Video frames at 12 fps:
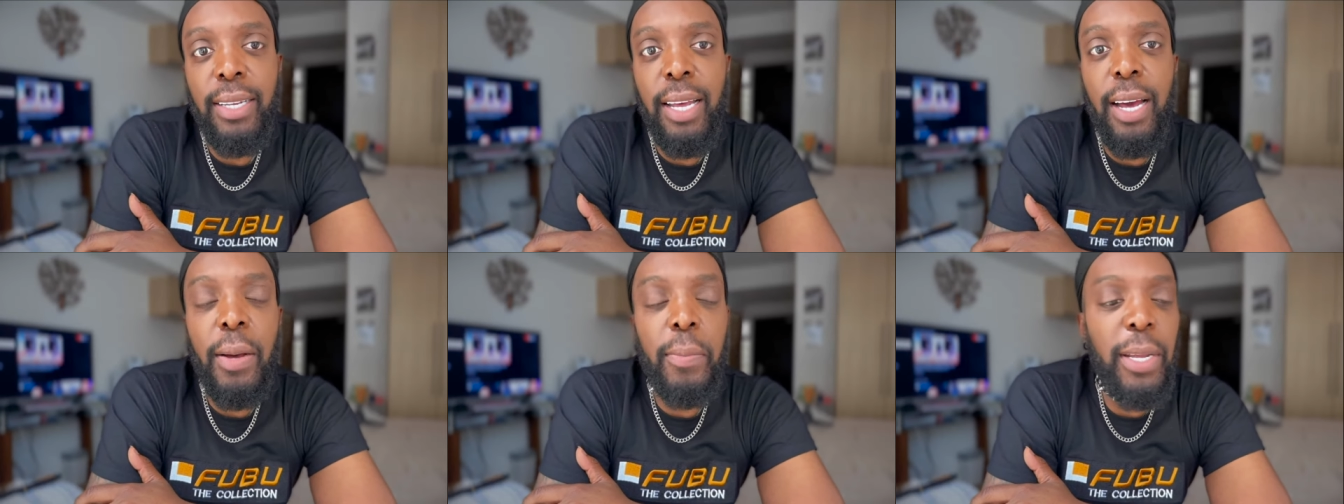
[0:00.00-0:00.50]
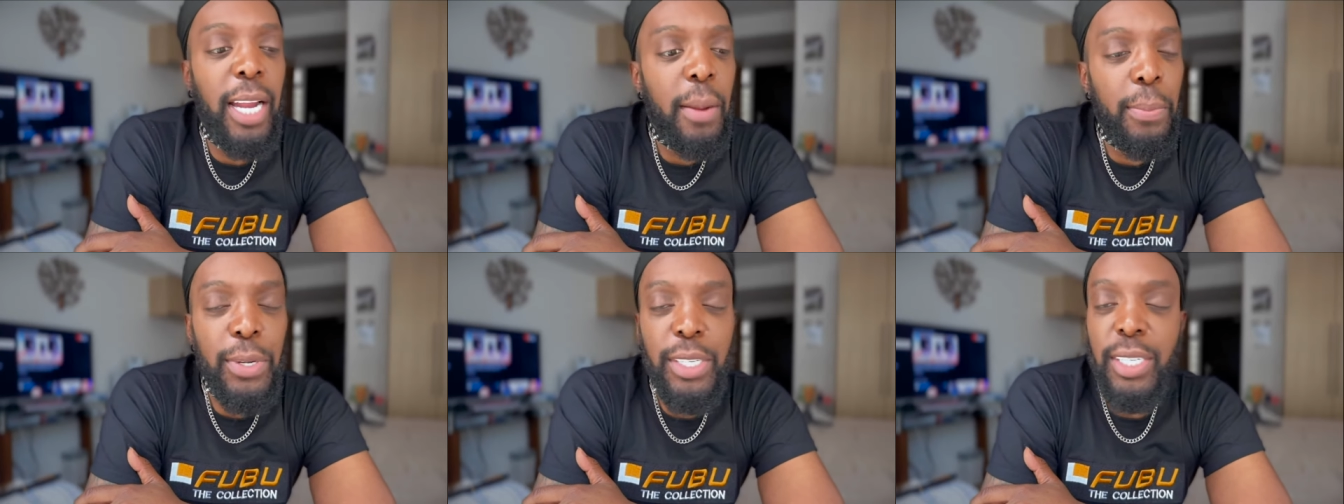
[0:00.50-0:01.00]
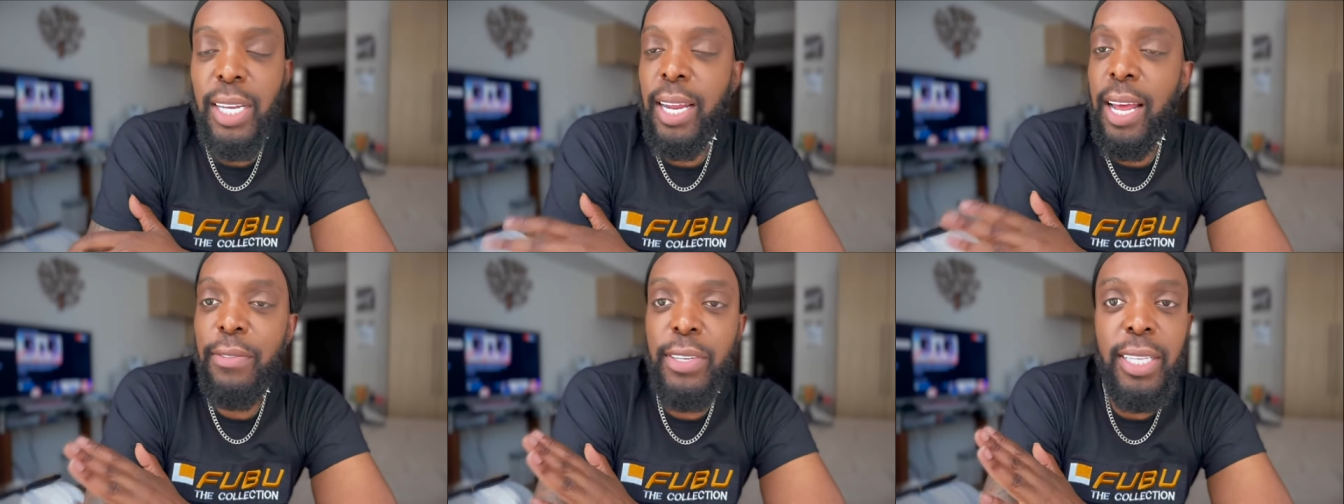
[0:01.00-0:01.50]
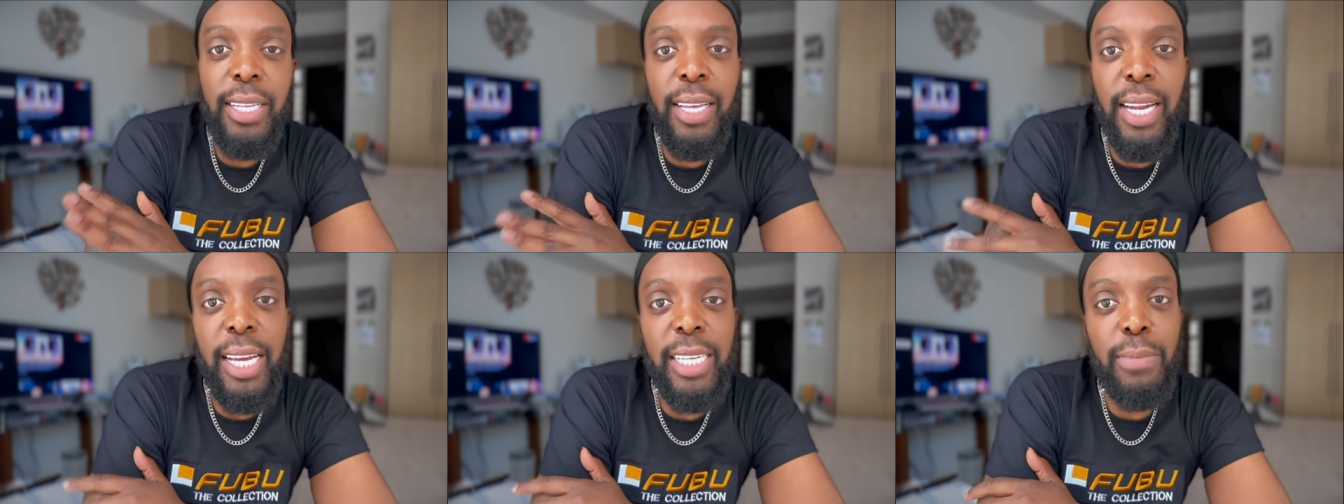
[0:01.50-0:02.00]
Um, and I appreciate everything
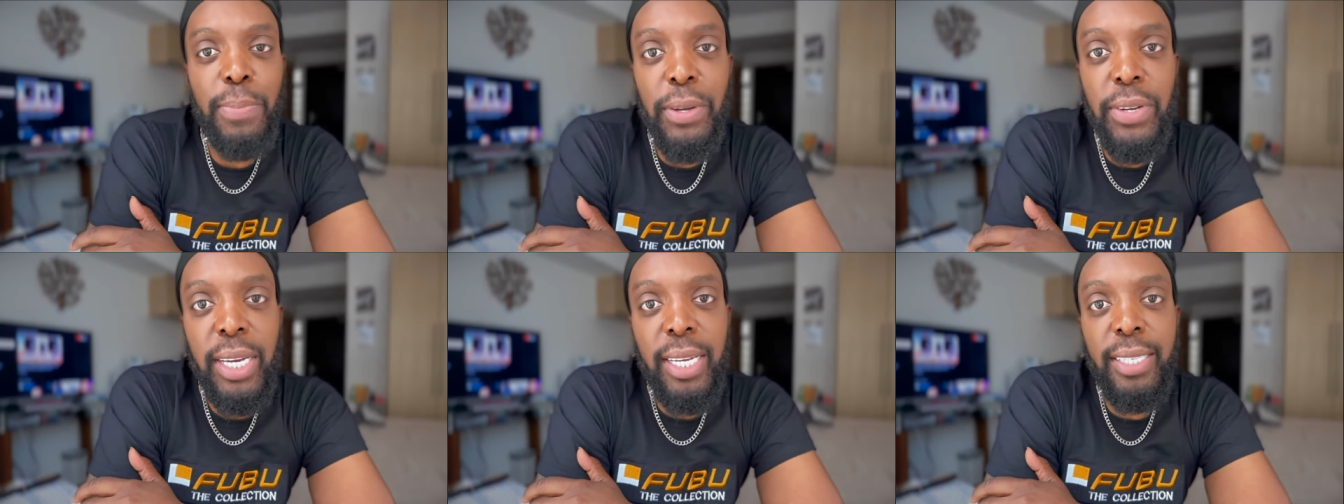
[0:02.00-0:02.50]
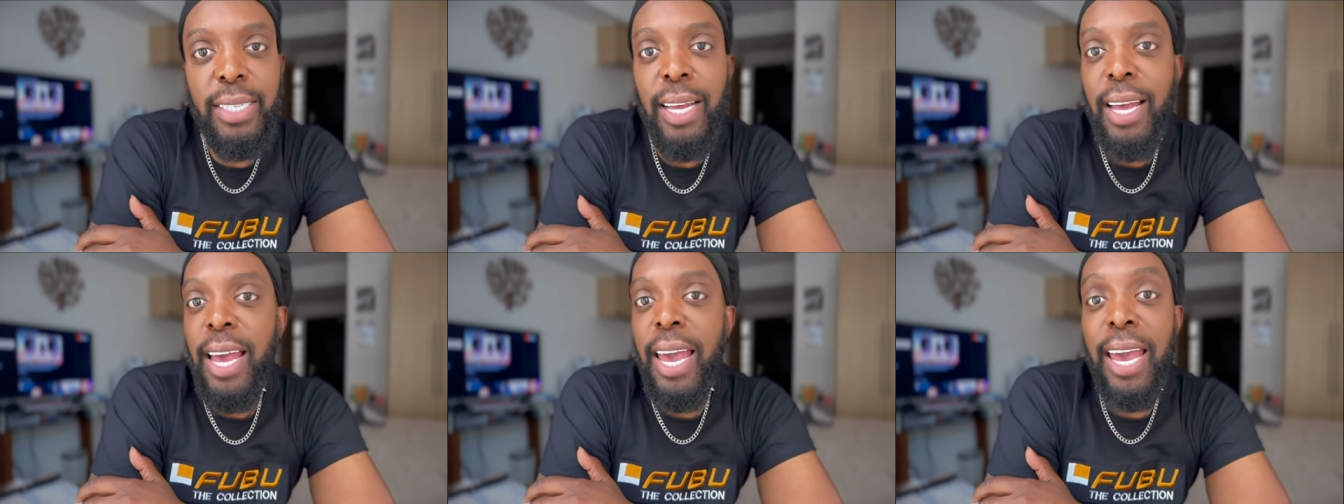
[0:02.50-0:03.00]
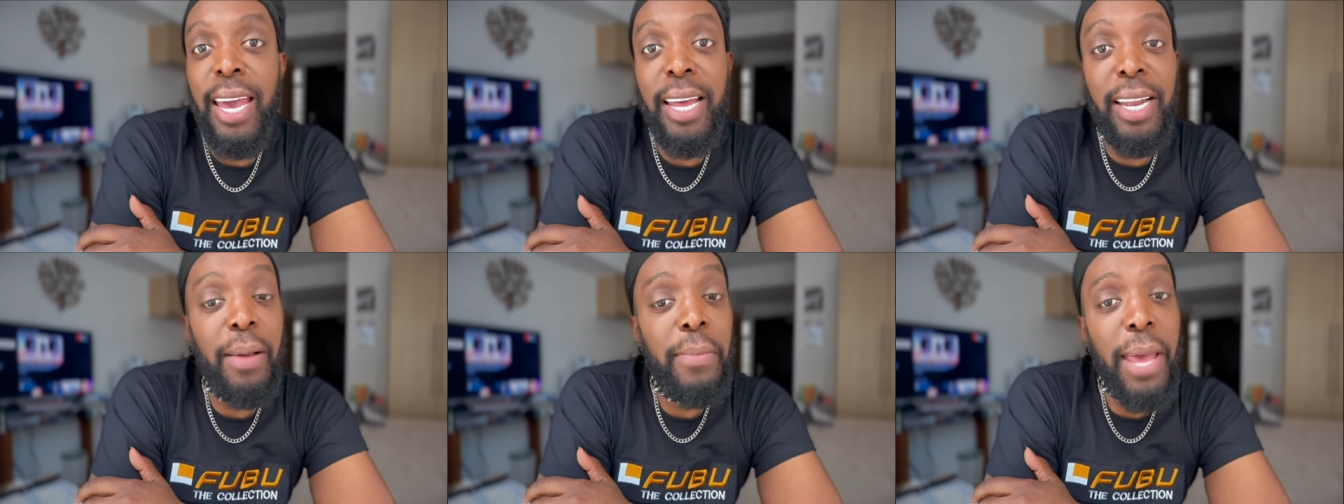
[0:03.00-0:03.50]
that I experienced. And I'm